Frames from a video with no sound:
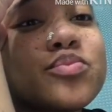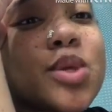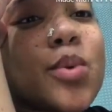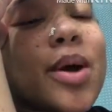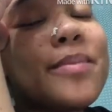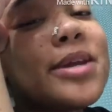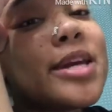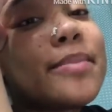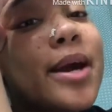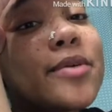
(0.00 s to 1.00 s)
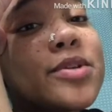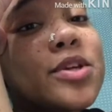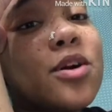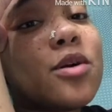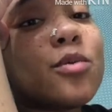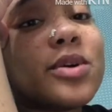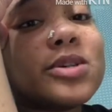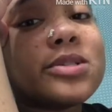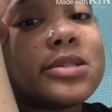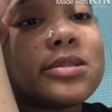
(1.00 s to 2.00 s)
Well, I'm gonna get back with y'all
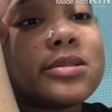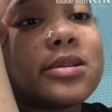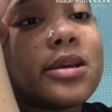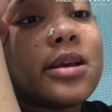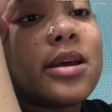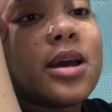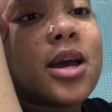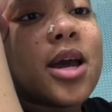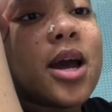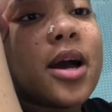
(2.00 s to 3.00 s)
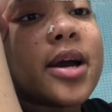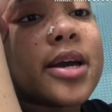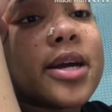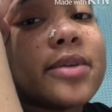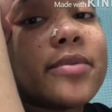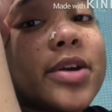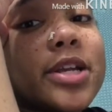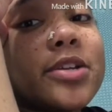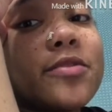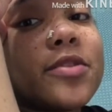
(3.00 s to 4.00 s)
once I get ready
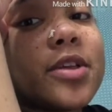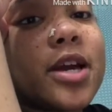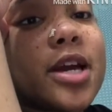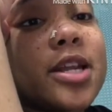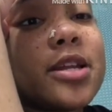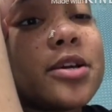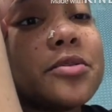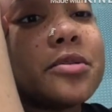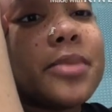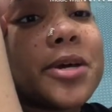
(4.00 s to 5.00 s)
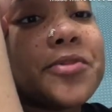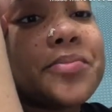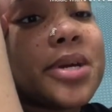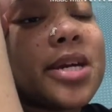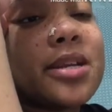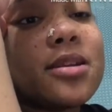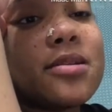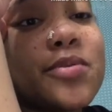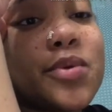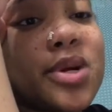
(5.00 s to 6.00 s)
to feel like I need to go to the bathroom again
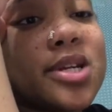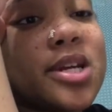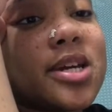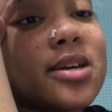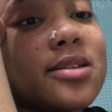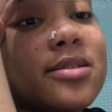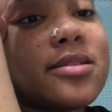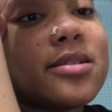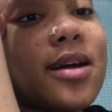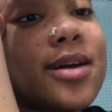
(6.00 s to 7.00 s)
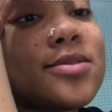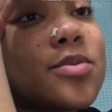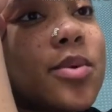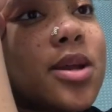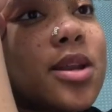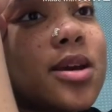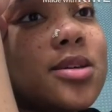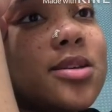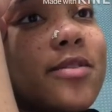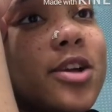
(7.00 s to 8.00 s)
so I can take the last one,
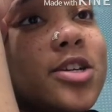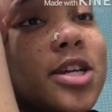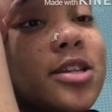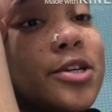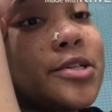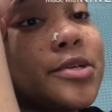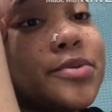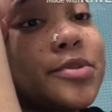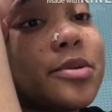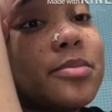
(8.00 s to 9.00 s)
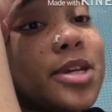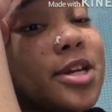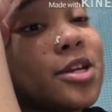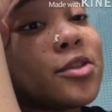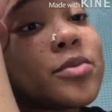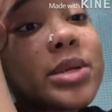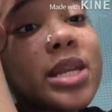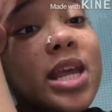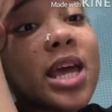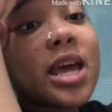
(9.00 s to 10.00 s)
because I've already taken, like, two, so I'm gonna take another one.
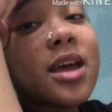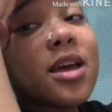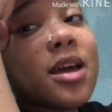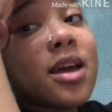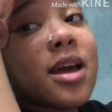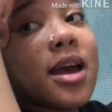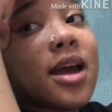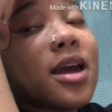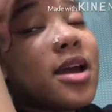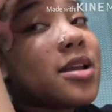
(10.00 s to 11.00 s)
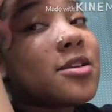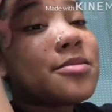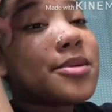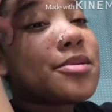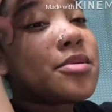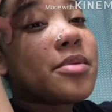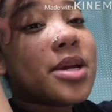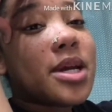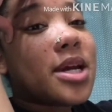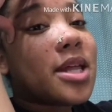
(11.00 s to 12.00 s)
And that'll be
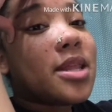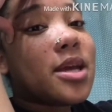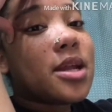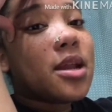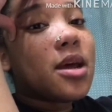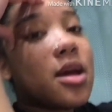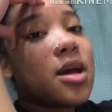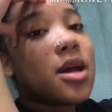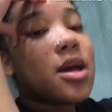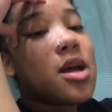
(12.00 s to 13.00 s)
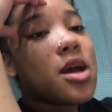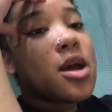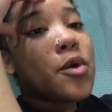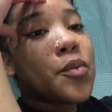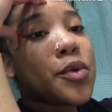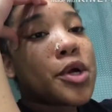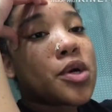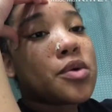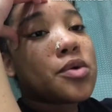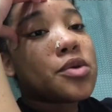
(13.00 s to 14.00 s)
three, and then we're gonna
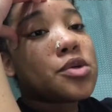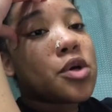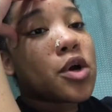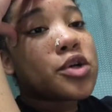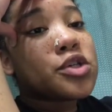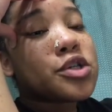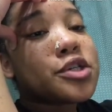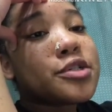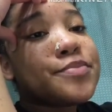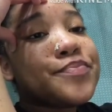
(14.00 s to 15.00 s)
go to the doctor.